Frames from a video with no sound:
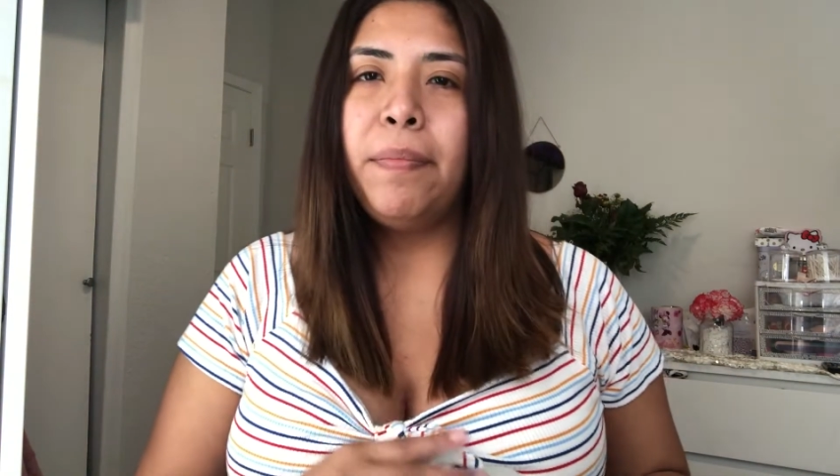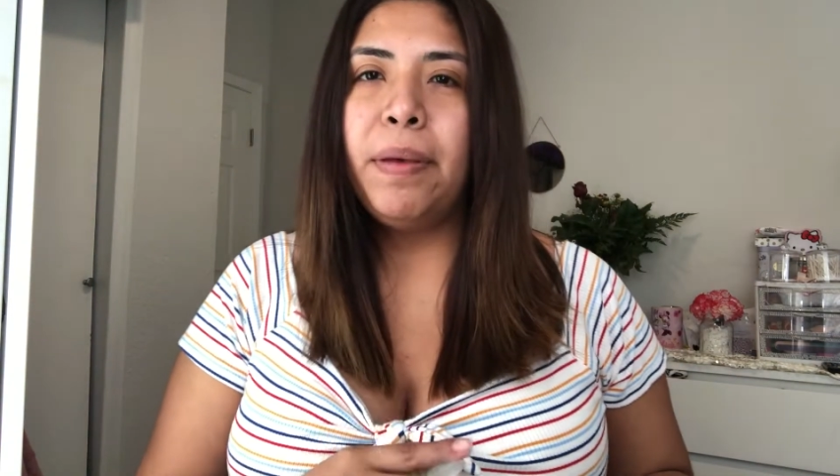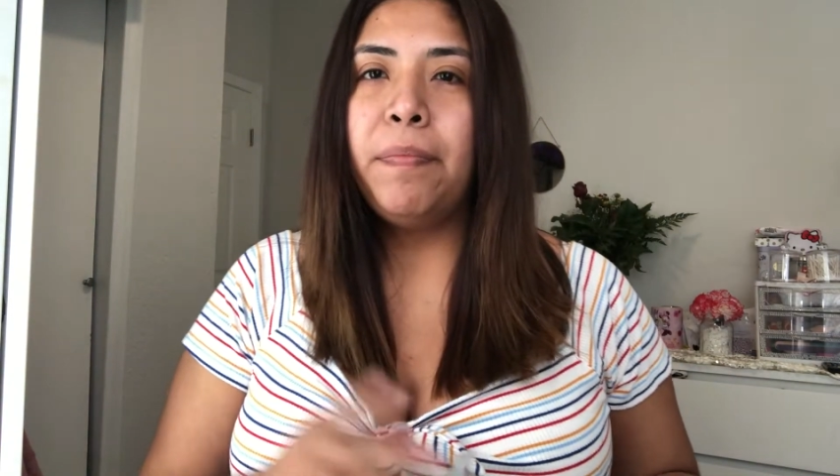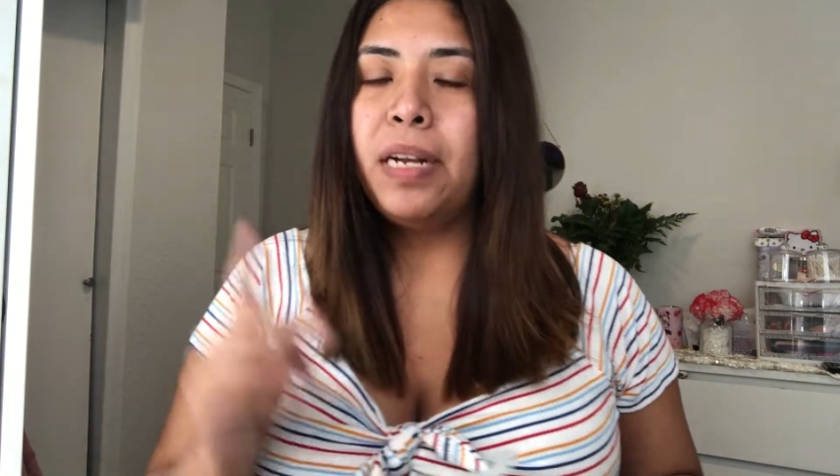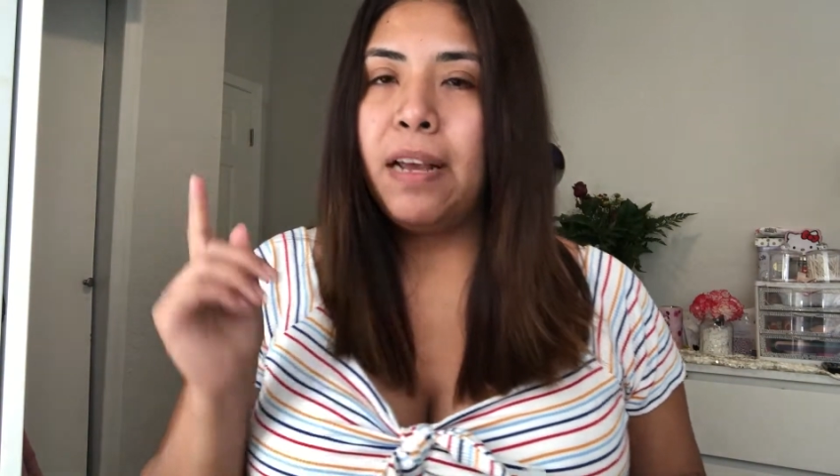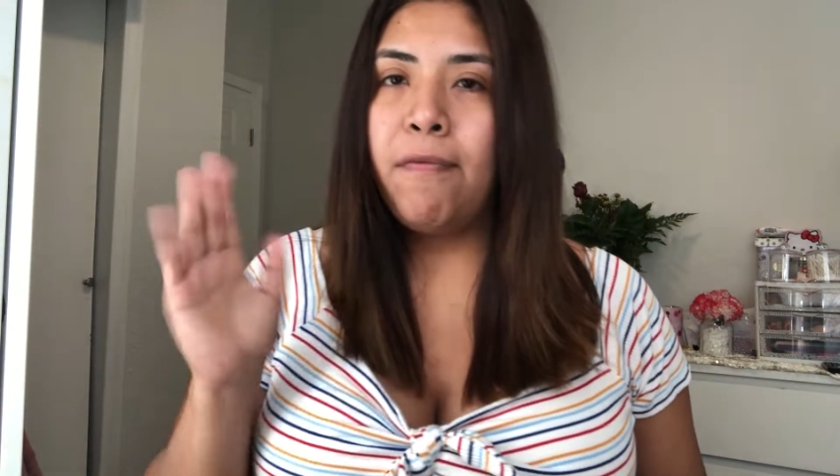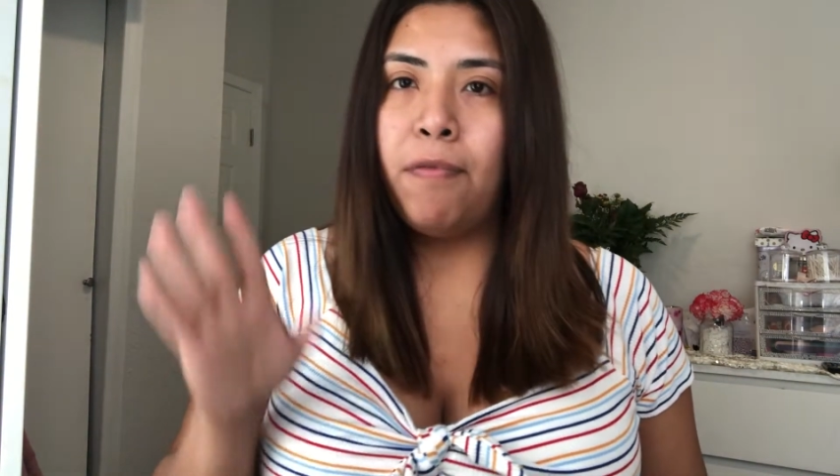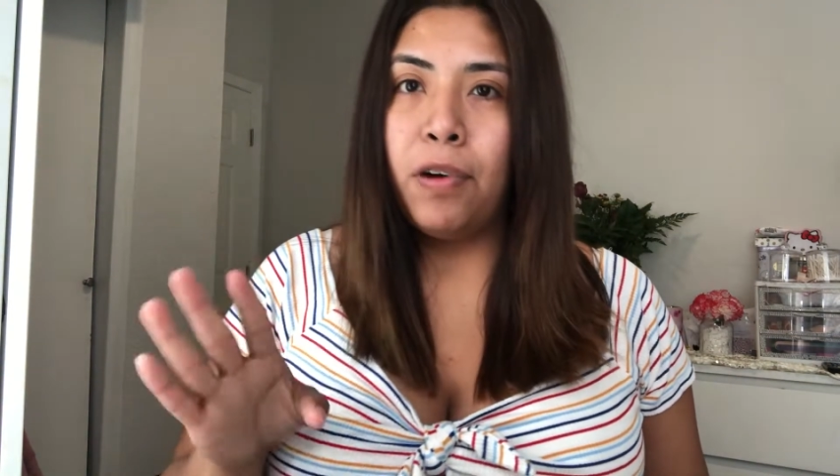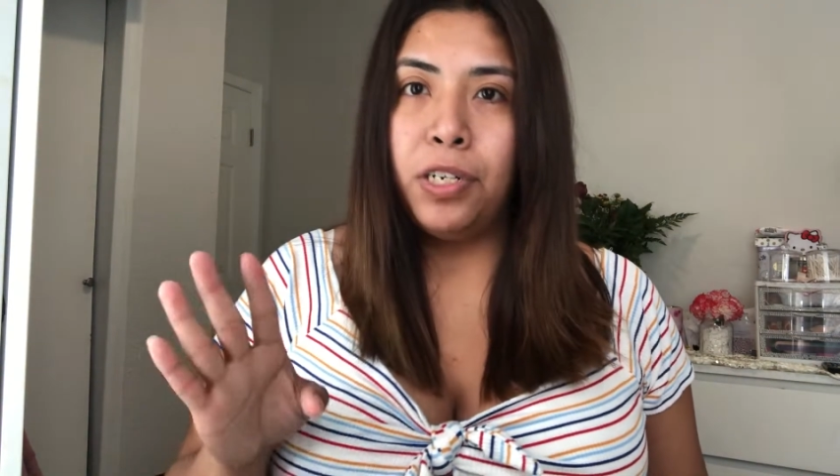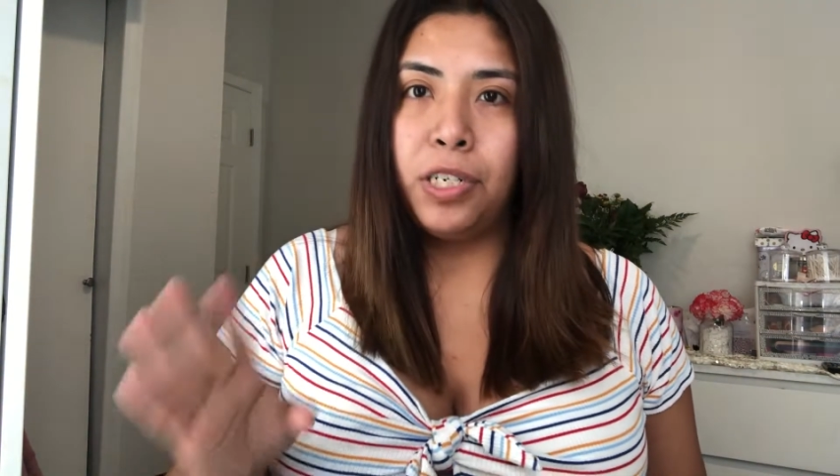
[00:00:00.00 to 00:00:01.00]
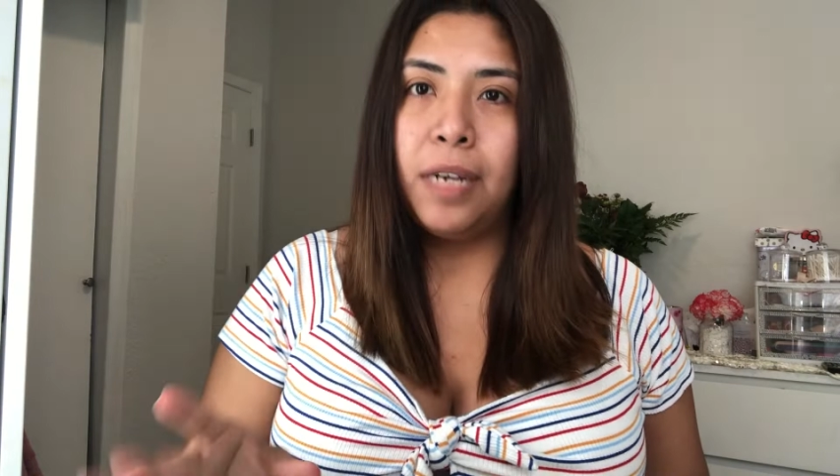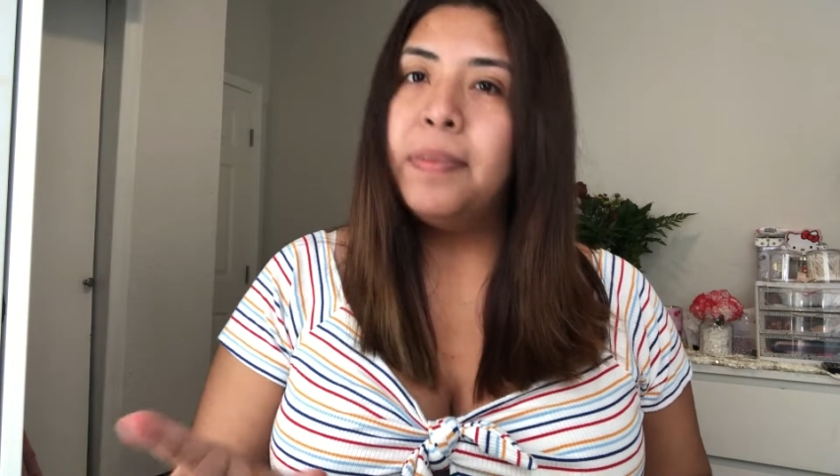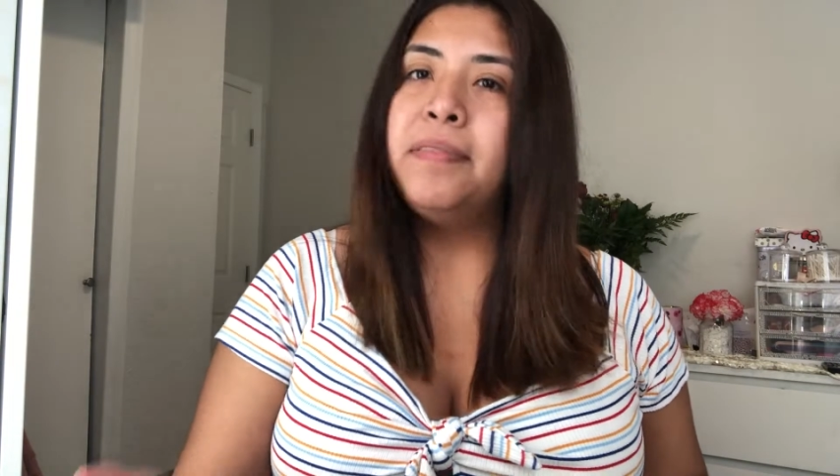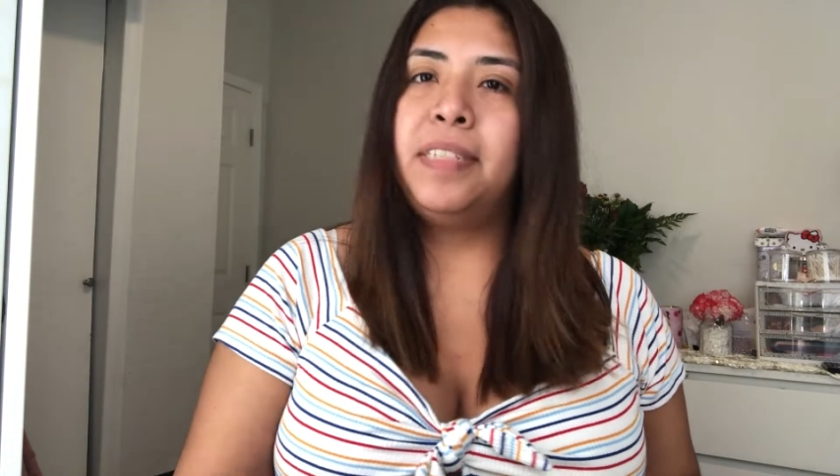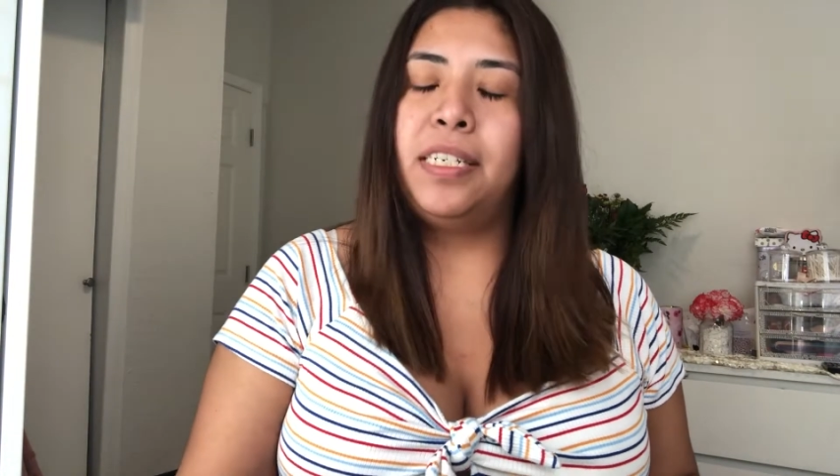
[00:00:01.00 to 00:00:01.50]
be putting four
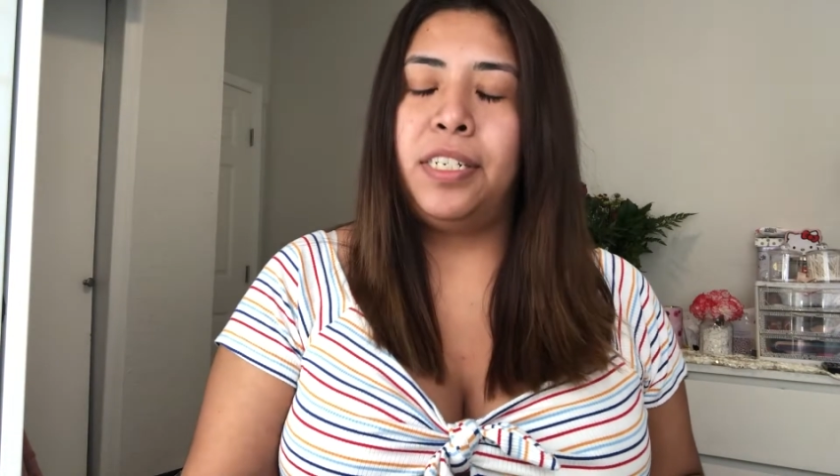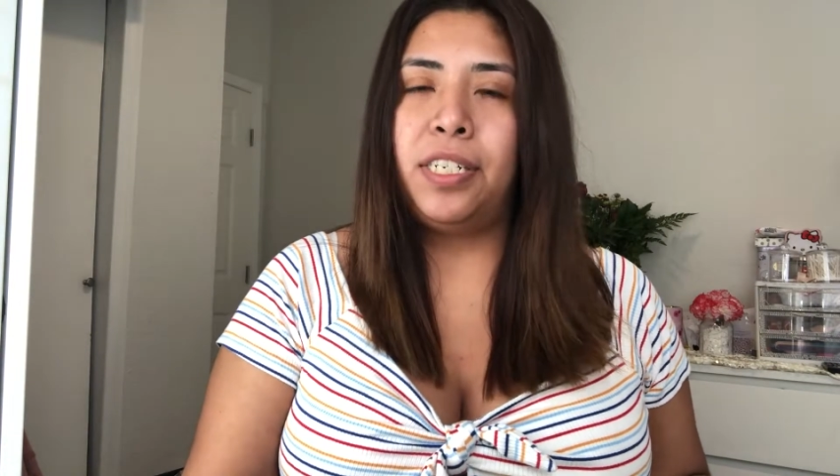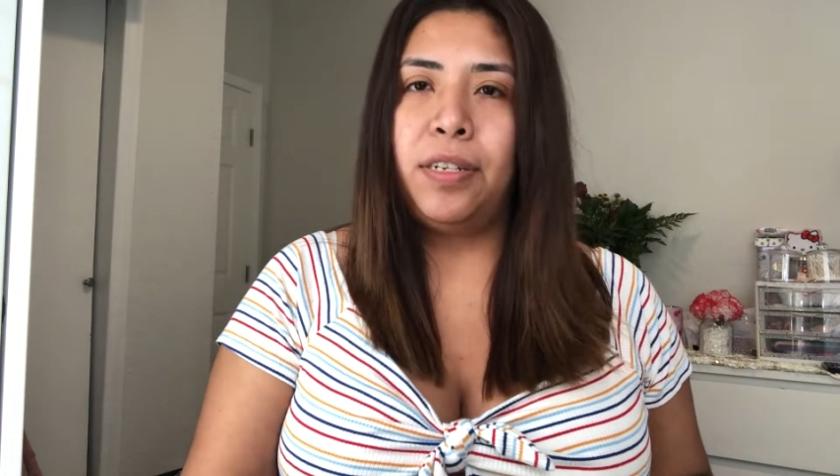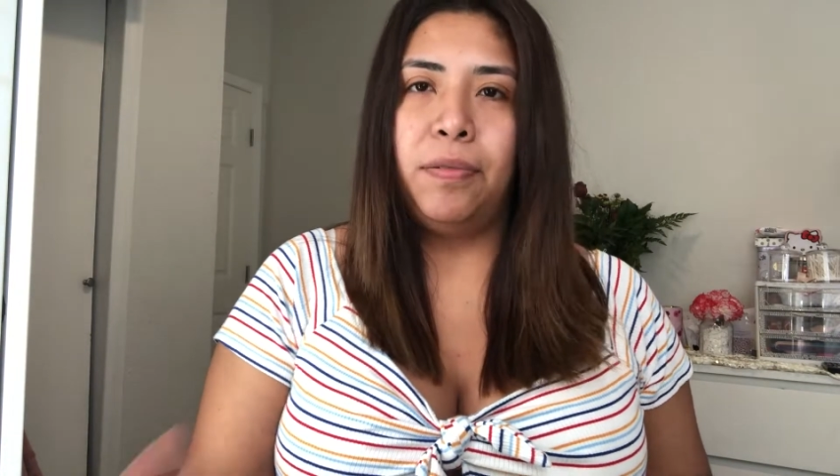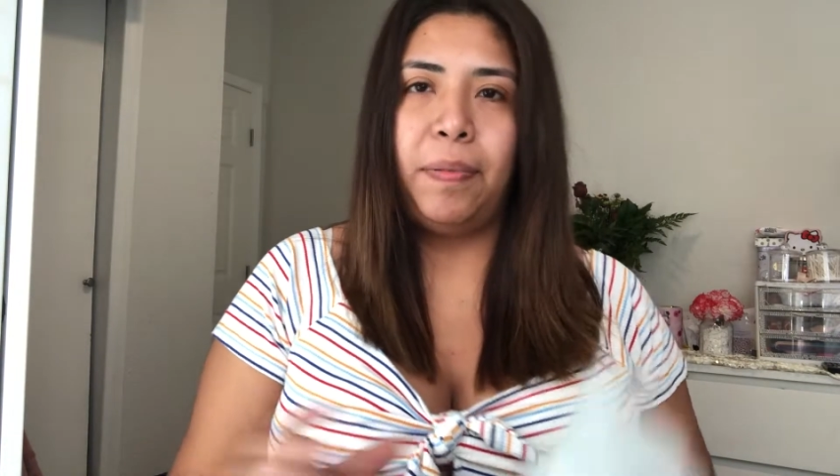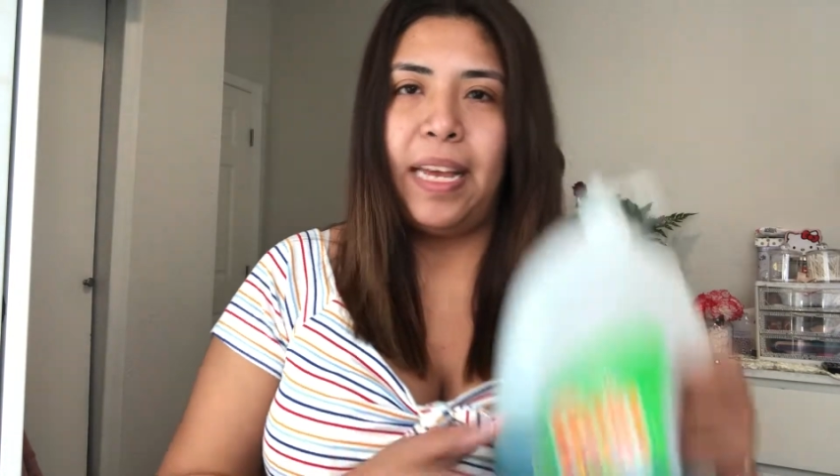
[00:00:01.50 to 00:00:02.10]
drops of dish soap